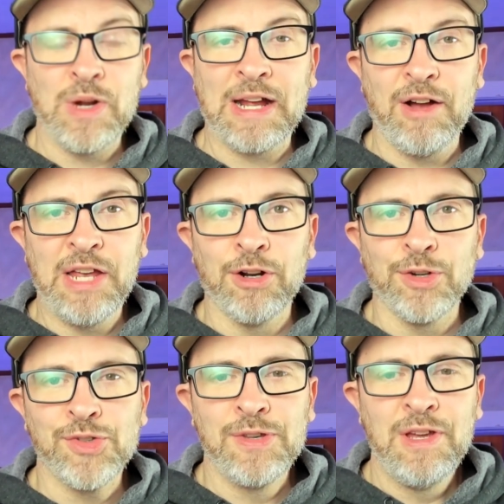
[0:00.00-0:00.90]

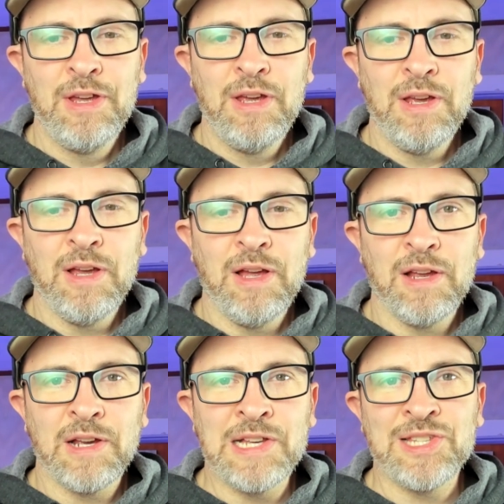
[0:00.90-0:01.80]
hitters.
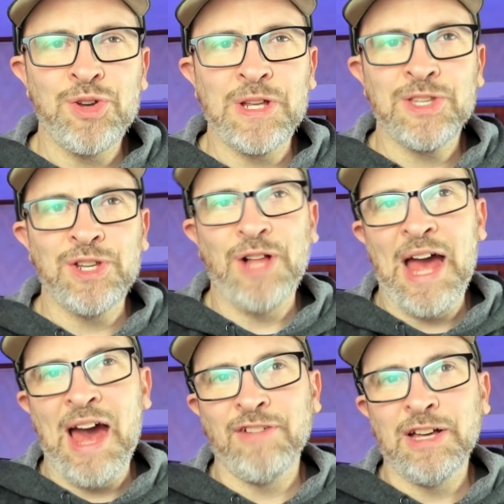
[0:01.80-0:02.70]
Because you can still
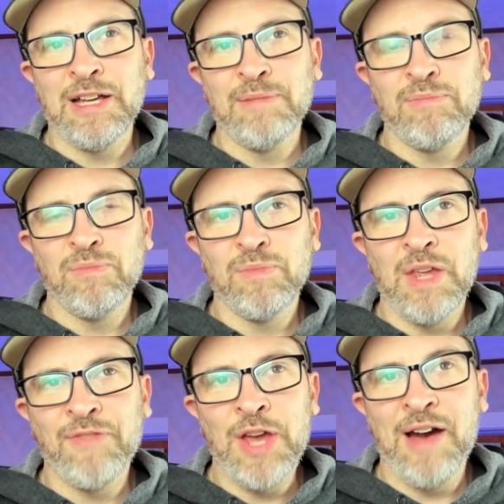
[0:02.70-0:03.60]
have
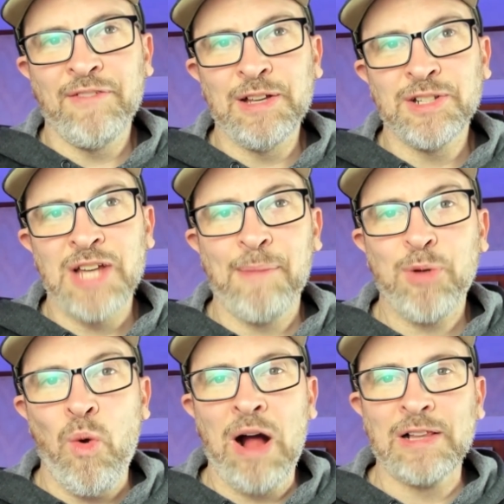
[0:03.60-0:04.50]
if you have a top
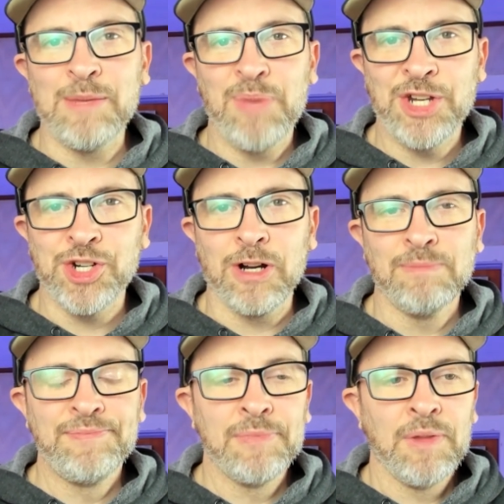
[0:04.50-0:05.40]
quality pitcher,
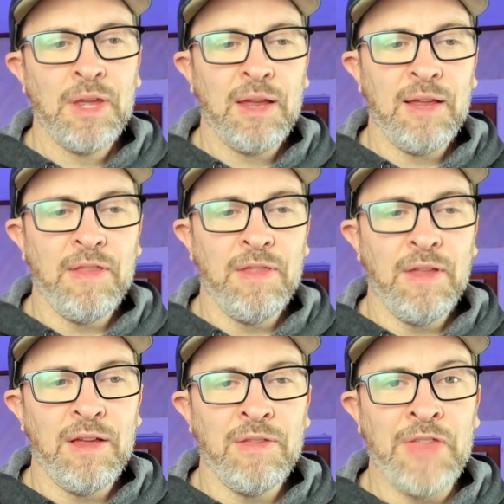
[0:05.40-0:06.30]

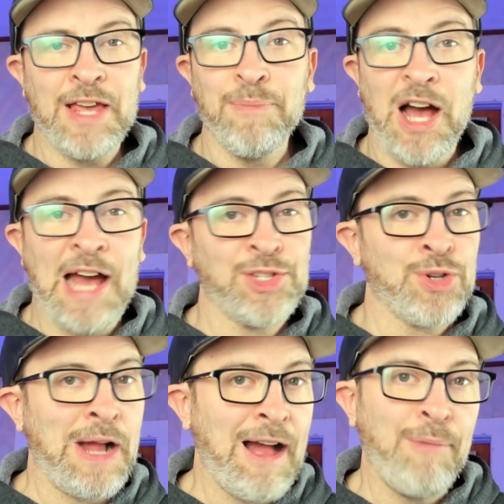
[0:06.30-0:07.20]
they can be a high
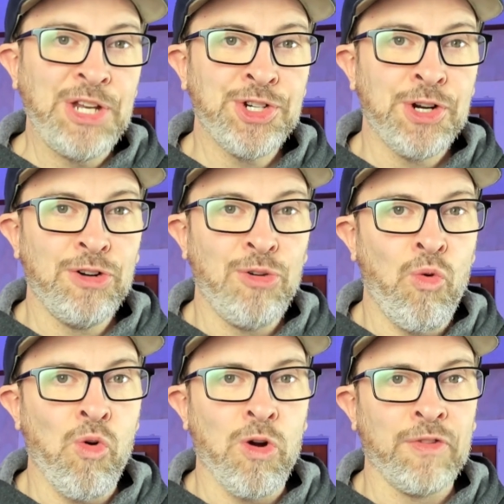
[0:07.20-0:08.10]
strikeout pitcher
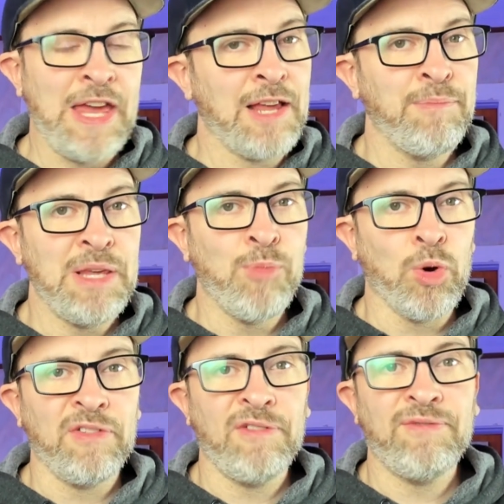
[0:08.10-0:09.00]
or they could be
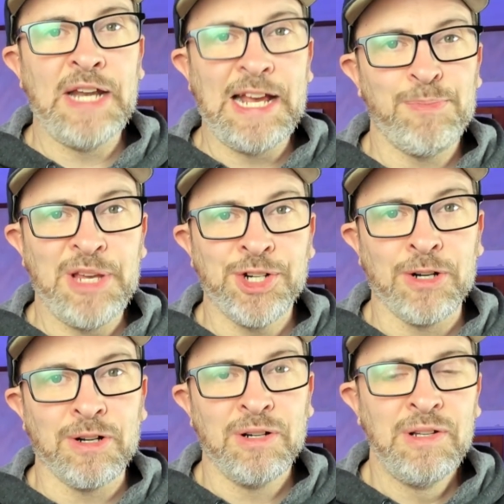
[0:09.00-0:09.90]
more of a finesse
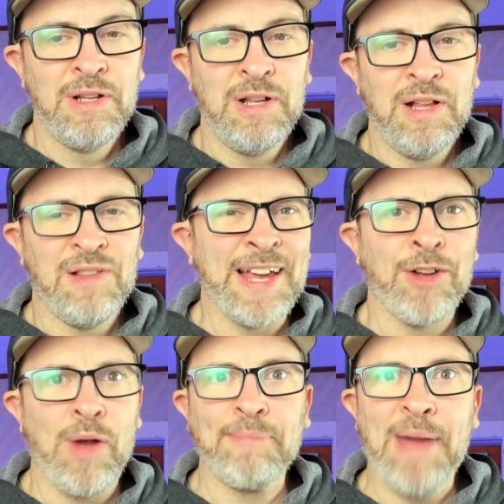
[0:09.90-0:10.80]
pitcher like
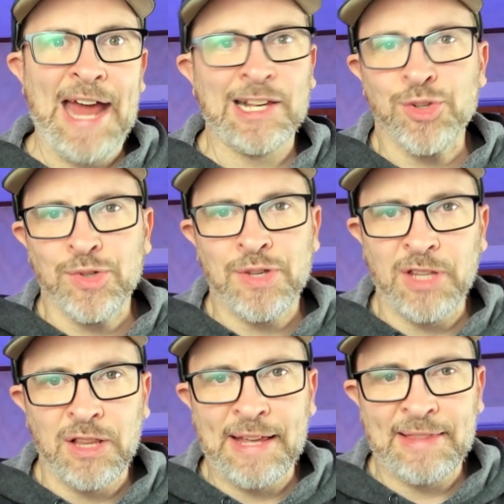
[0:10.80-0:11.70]
Greg Maddux or
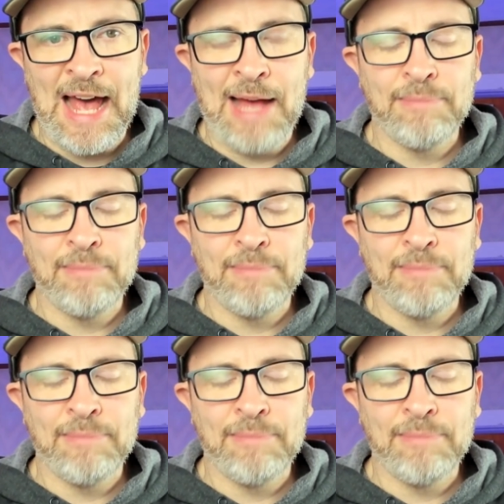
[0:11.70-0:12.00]
something like that.